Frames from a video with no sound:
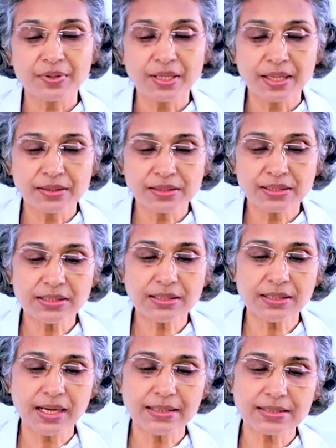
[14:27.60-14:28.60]

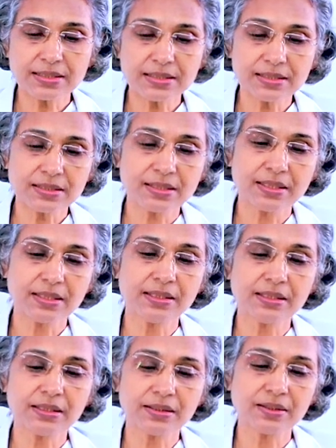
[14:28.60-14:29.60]
Till ulcer is
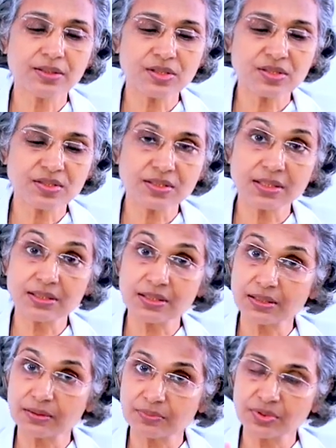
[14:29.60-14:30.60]
healed, it is that
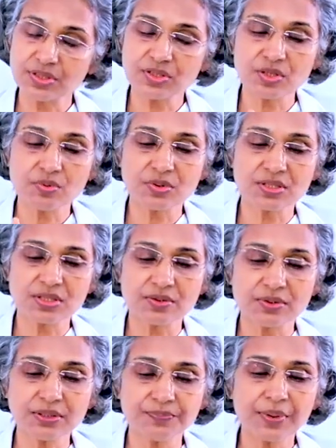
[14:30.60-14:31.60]
dressing was
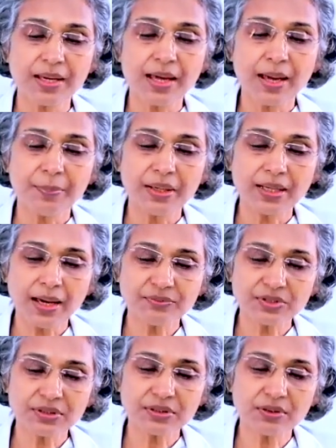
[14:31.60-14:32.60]
given. But
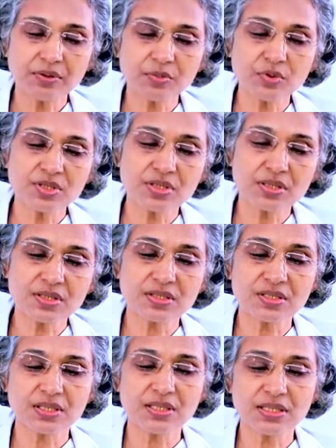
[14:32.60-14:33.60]
after almost
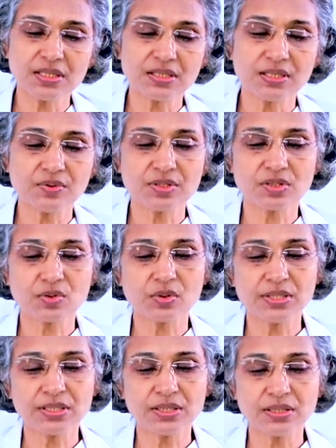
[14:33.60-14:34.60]
60 days, there was
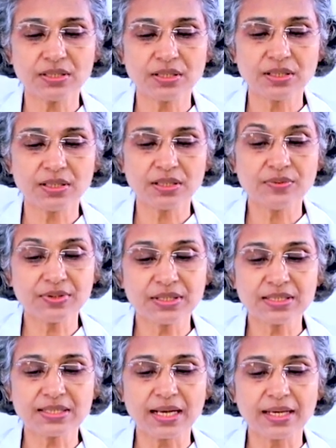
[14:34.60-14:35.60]
only even
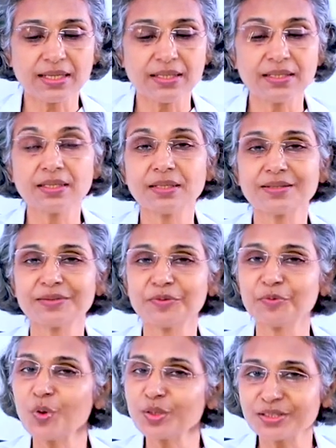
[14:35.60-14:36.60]
the saline
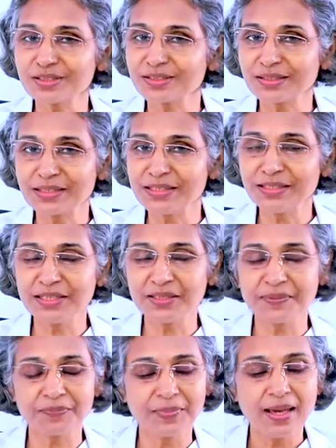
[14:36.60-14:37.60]
water
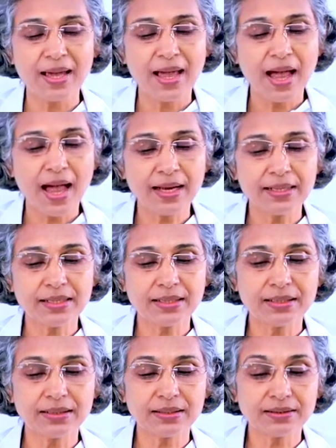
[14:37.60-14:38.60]
cleaning and
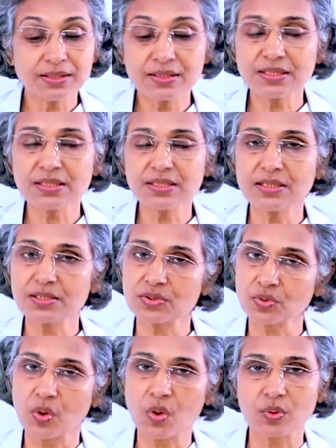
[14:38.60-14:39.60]
dressing
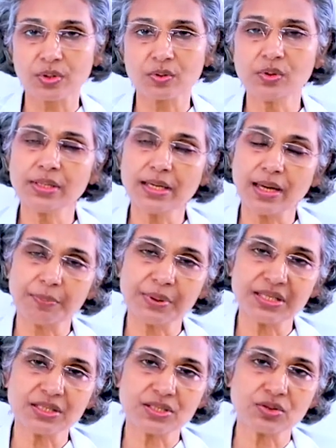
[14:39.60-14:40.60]
is over. Only
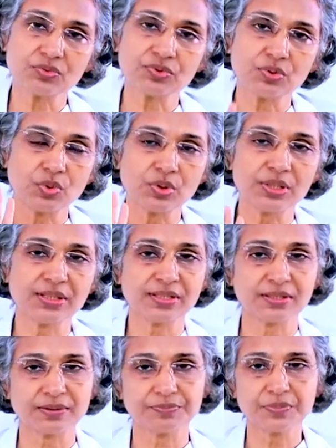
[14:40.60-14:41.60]
application of the oil
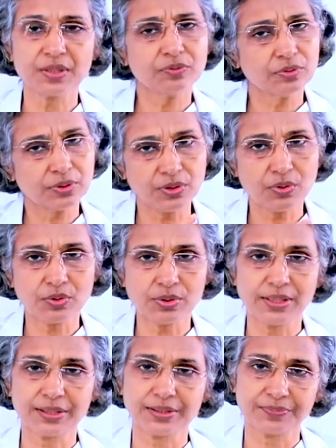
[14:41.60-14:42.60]
there for the whole
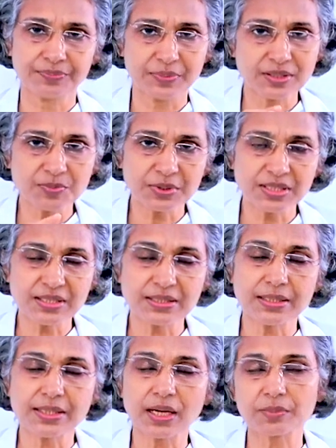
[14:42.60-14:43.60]
leg, especially
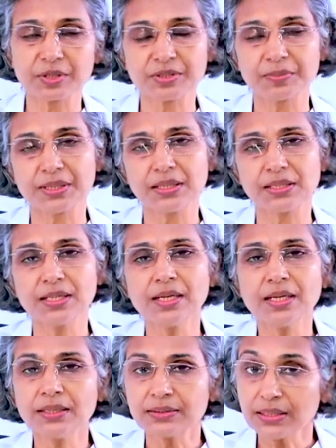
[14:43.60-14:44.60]
the dark one part,
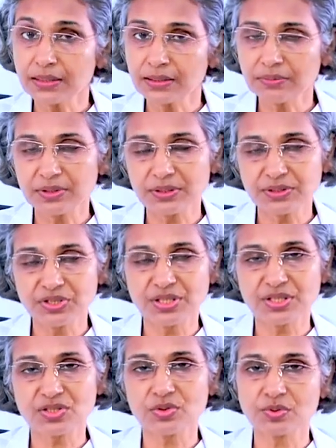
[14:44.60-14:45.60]
that she
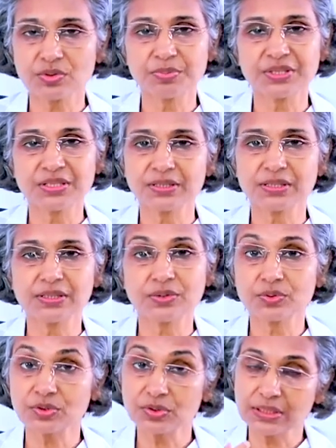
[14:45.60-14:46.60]
has to repeatedly
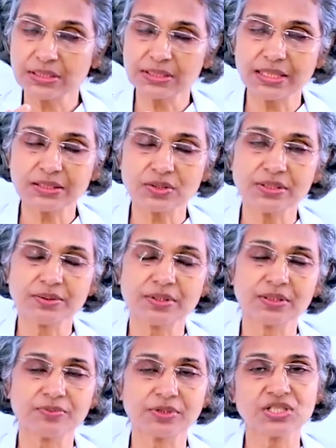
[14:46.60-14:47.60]
do. So that is actually
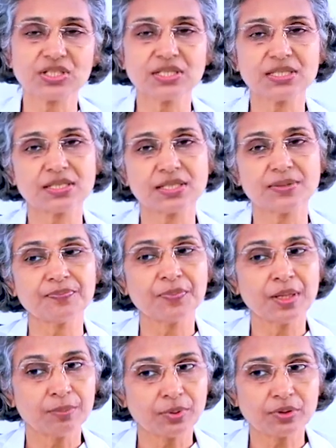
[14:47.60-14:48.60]
functioning as a
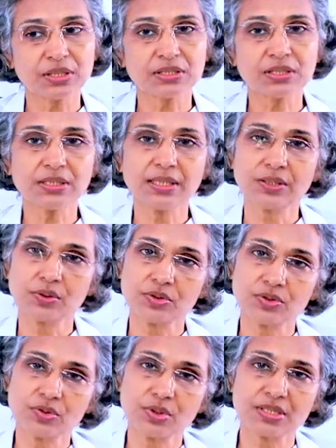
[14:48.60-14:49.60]
protectant and
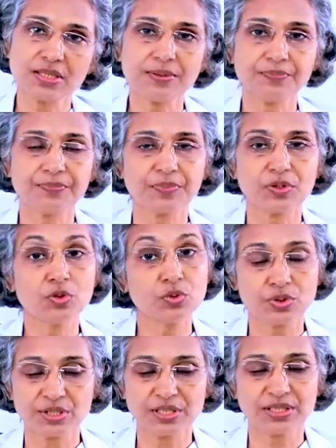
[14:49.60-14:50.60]
also as a
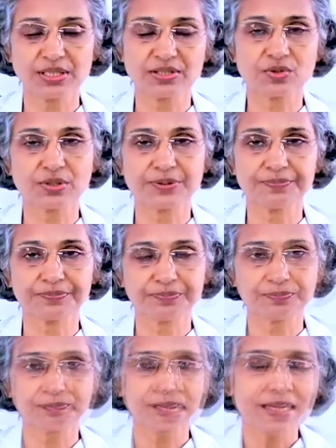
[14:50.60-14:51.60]
nutrient actually.
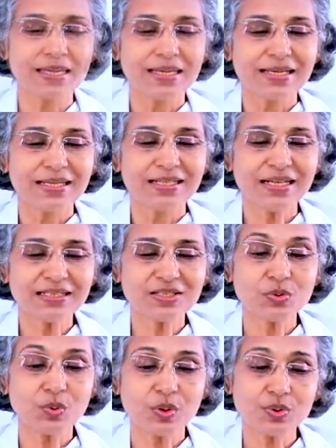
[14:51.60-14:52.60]

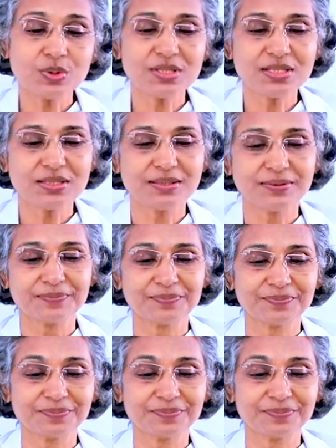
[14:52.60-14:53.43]
Next, what was the